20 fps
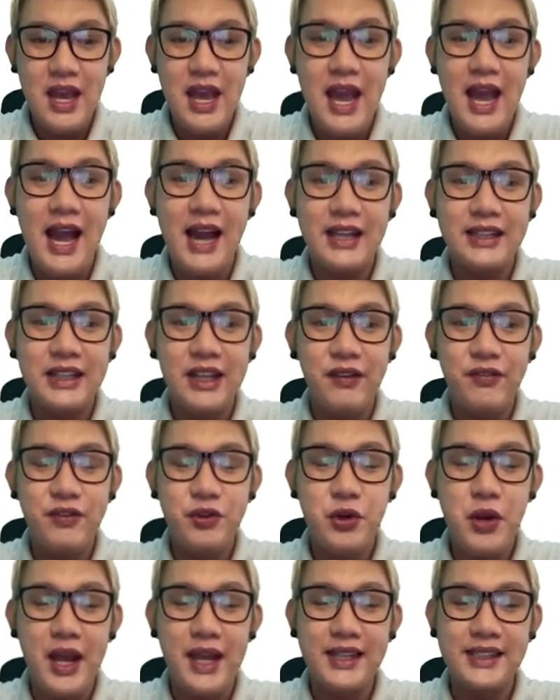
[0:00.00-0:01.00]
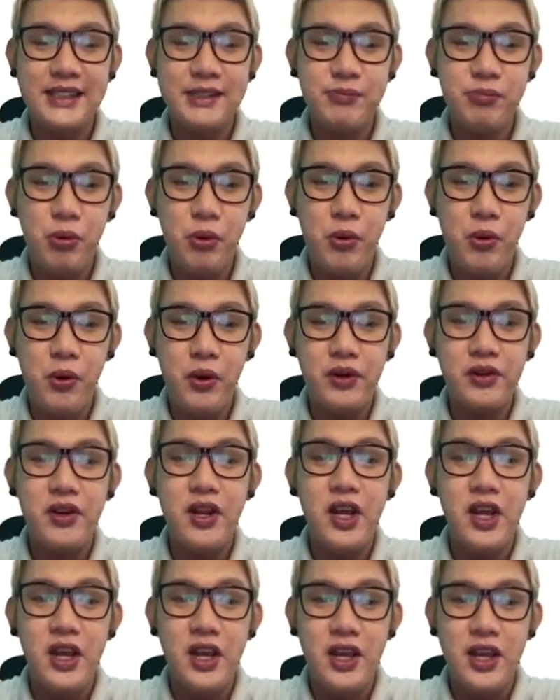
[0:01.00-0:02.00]
Active transport
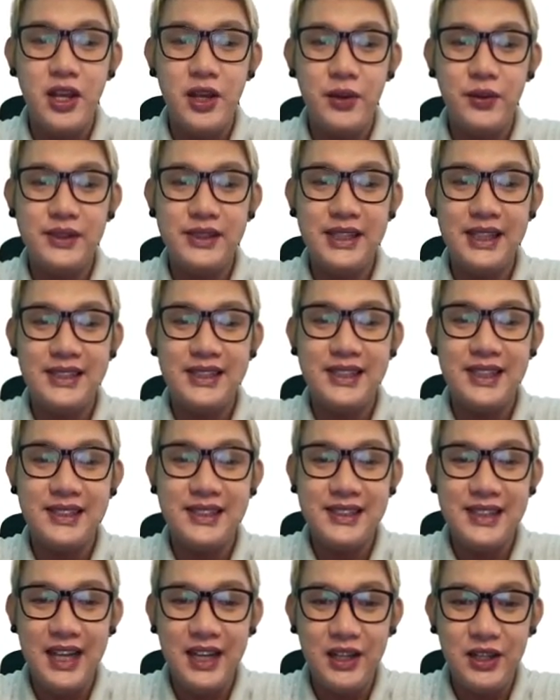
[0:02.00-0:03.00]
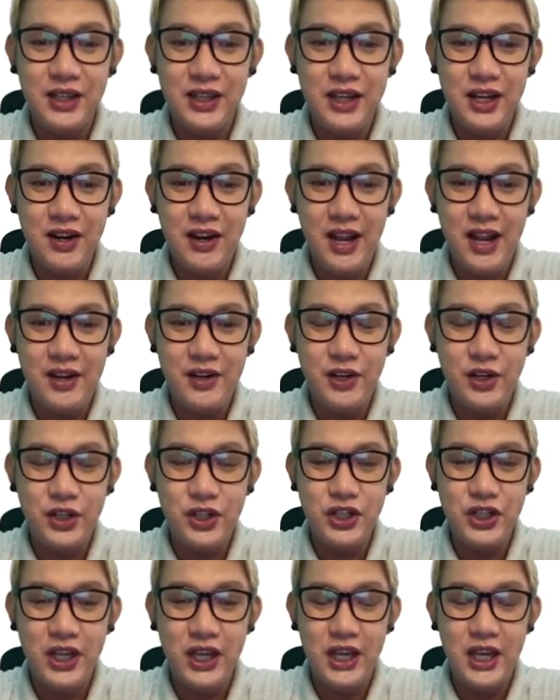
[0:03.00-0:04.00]
uses cellular
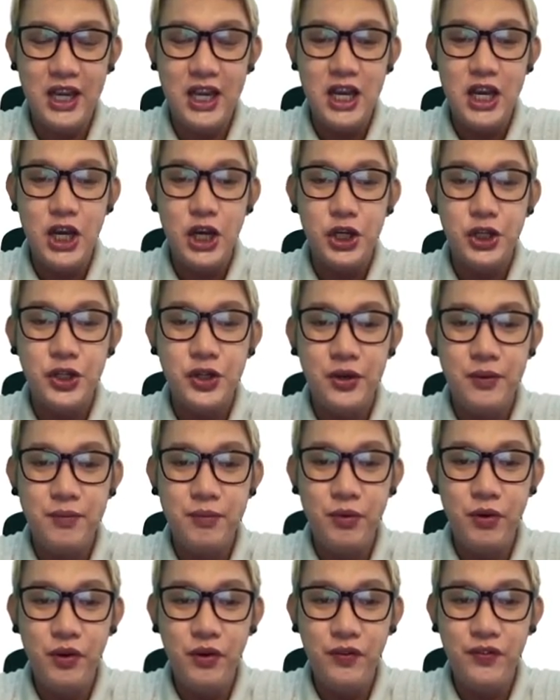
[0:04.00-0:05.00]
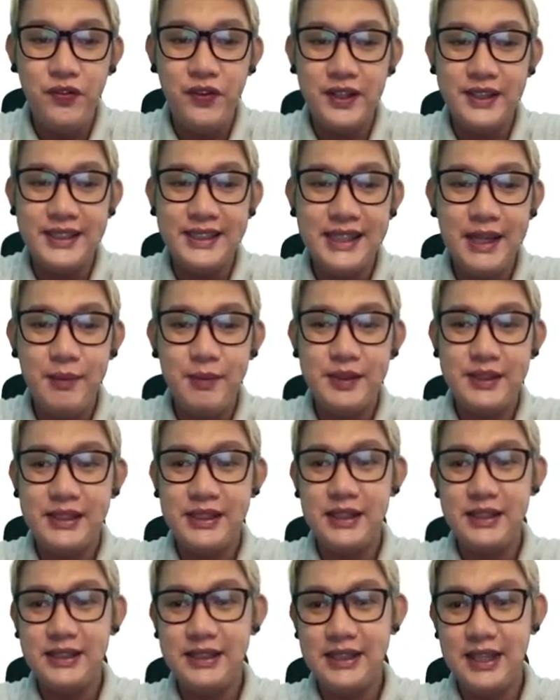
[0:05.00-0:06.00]
energy to move
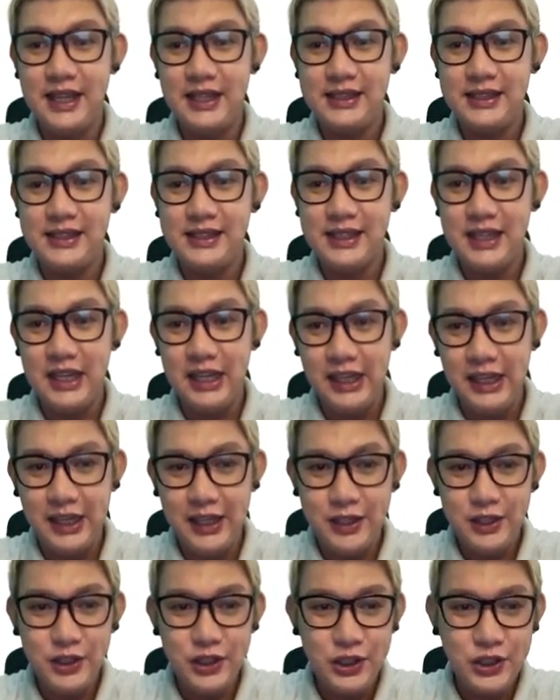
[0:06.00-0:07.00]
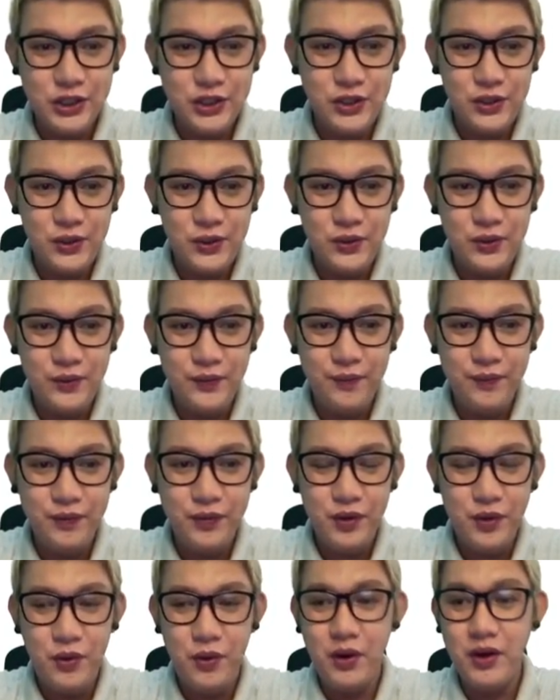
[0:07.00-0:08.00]
substances into
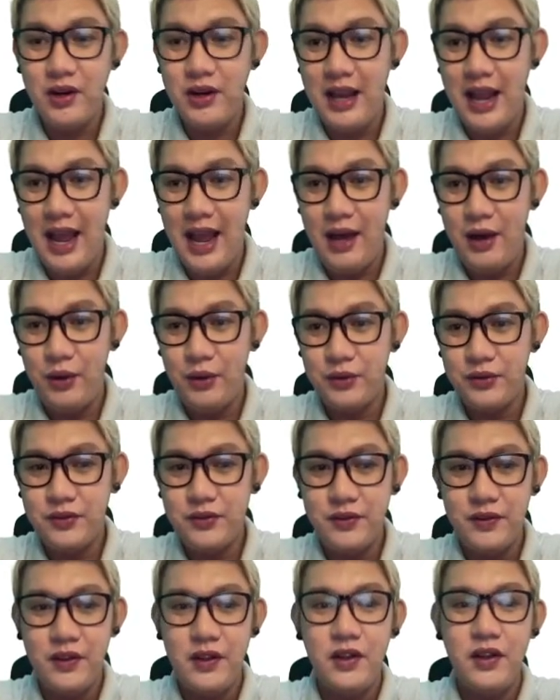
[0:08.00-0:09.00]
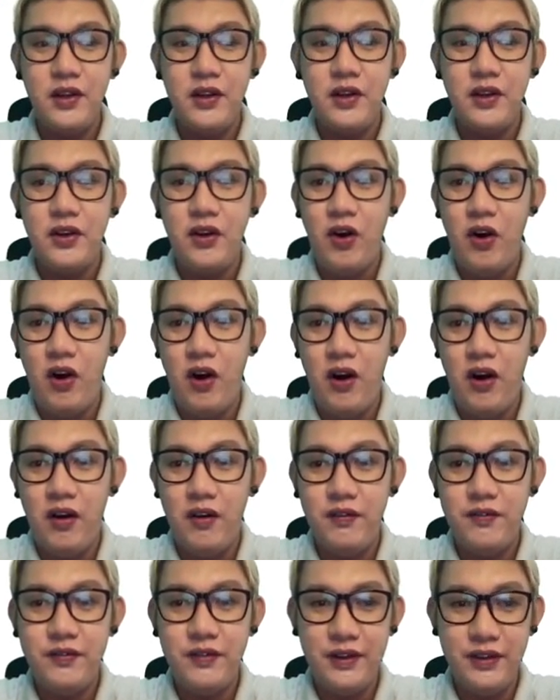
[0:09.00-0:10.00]
or out
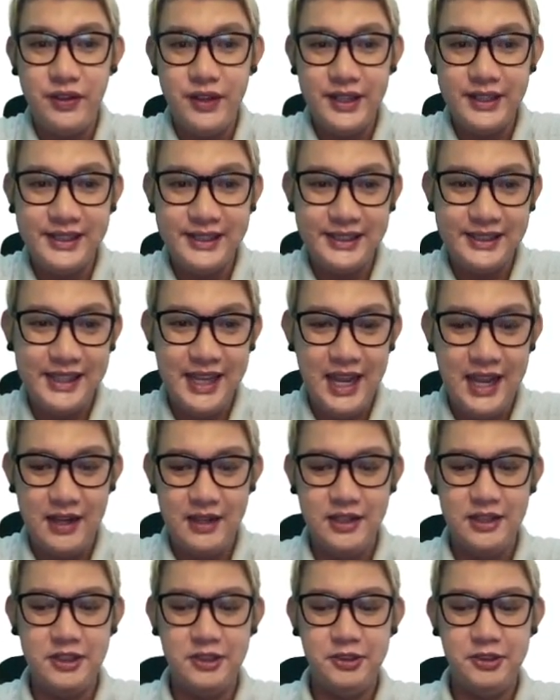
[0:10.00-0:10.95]
of the cell.